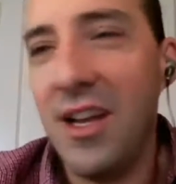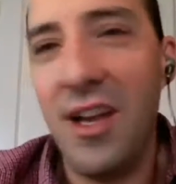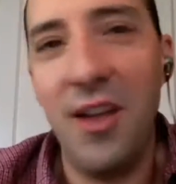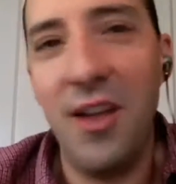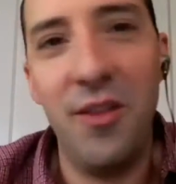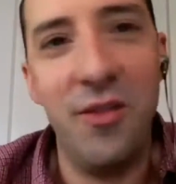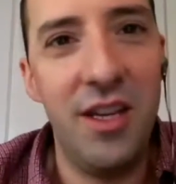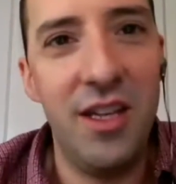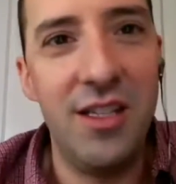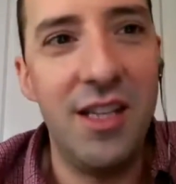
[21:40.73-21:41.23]
out
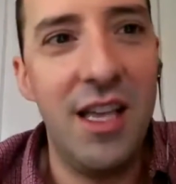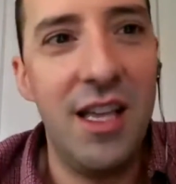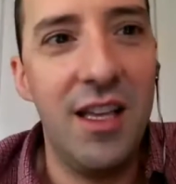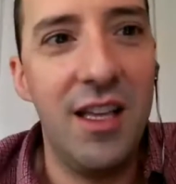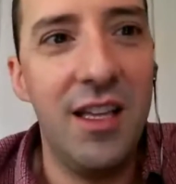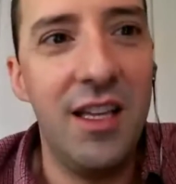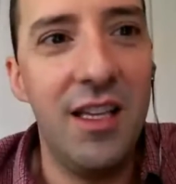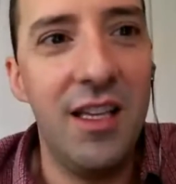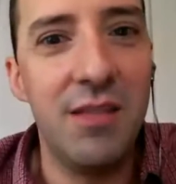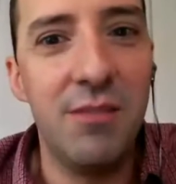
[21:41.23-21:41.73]
that he's
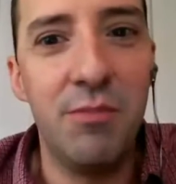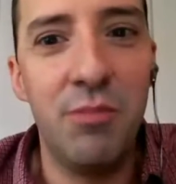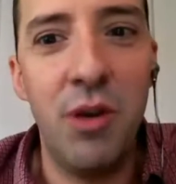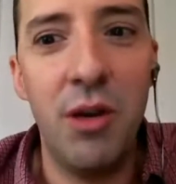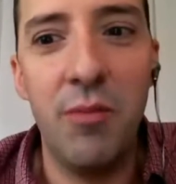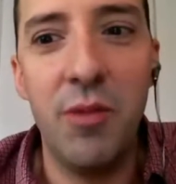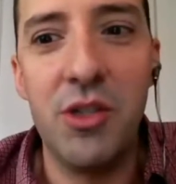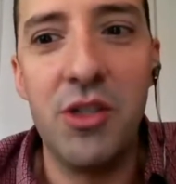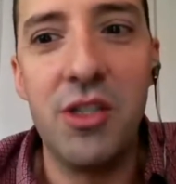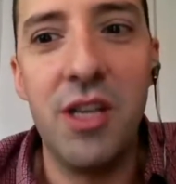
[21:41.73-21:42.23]
he's
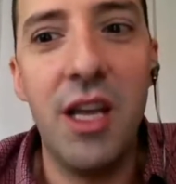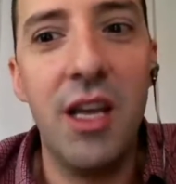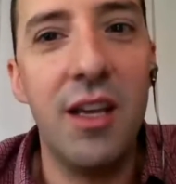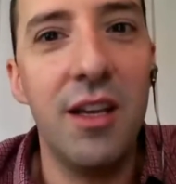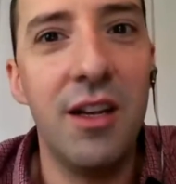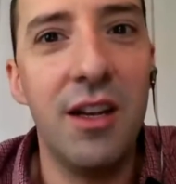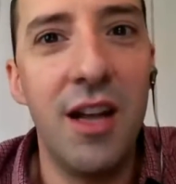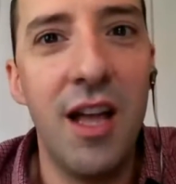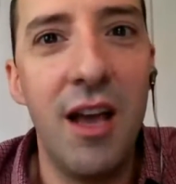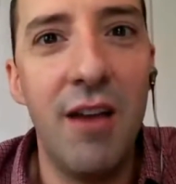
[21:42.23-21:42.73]
pretty much
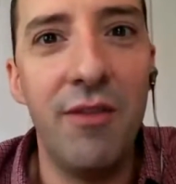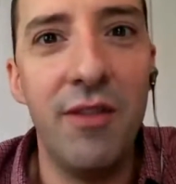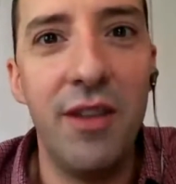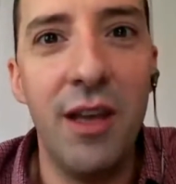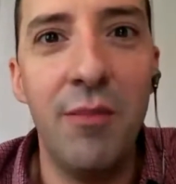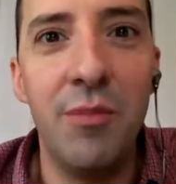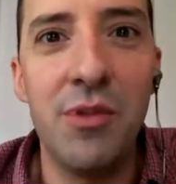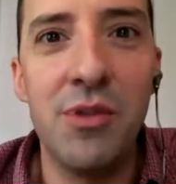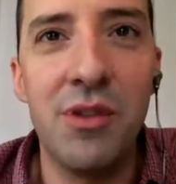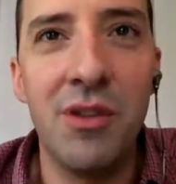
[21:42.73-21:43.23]
naked in half the
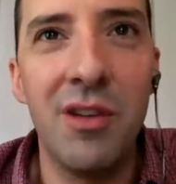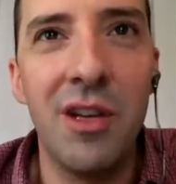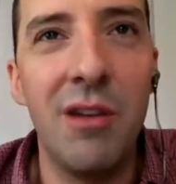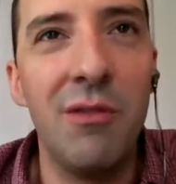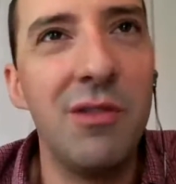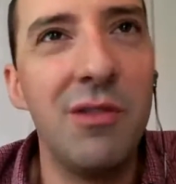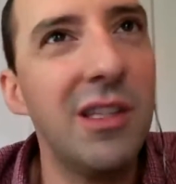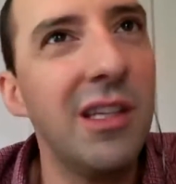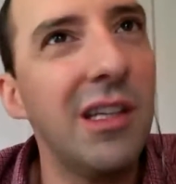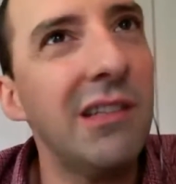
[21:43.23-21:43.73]
episode, and I
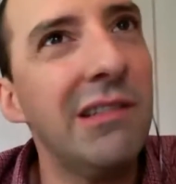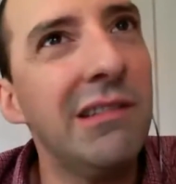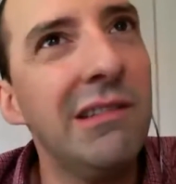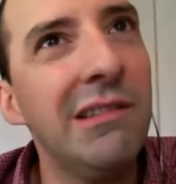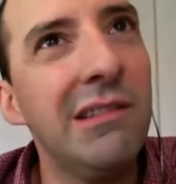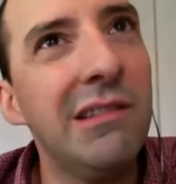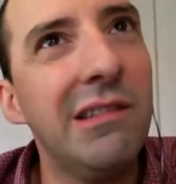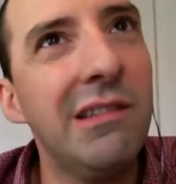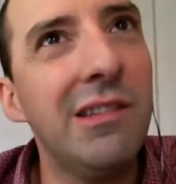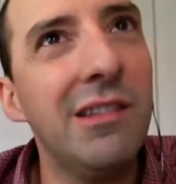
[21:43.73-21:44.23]
was like,
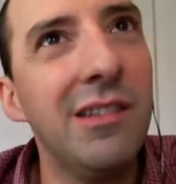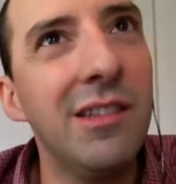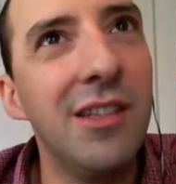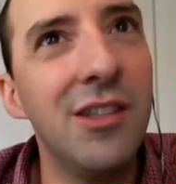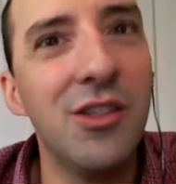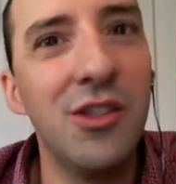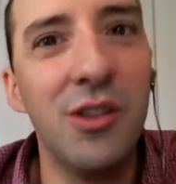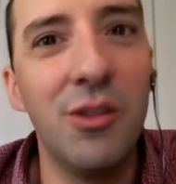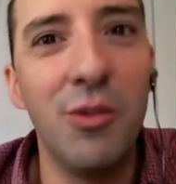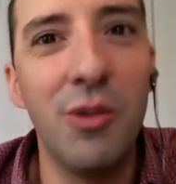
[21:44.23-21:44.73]
"Ooh, I
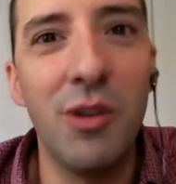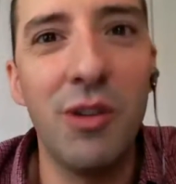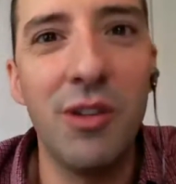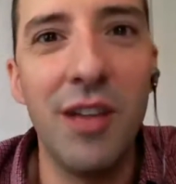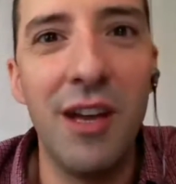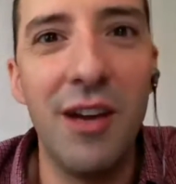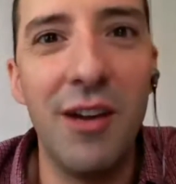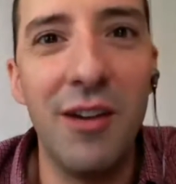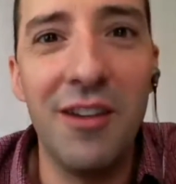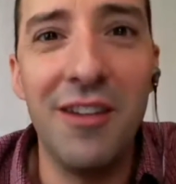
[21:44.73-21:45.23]
should have worked out.